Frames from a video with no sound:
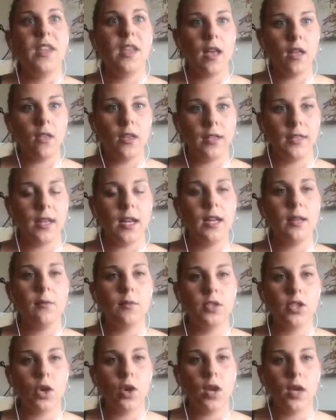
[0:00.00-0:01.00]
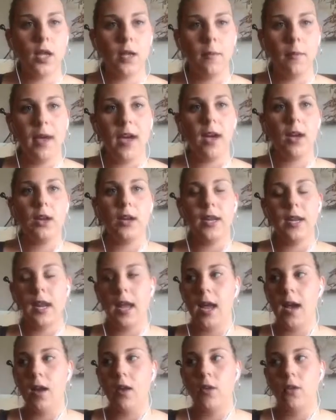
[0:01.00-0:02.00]
yelling that he was talking about, and
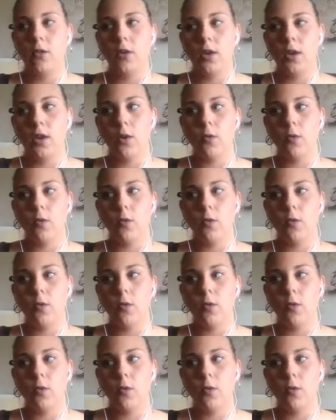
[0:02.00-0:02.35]
how,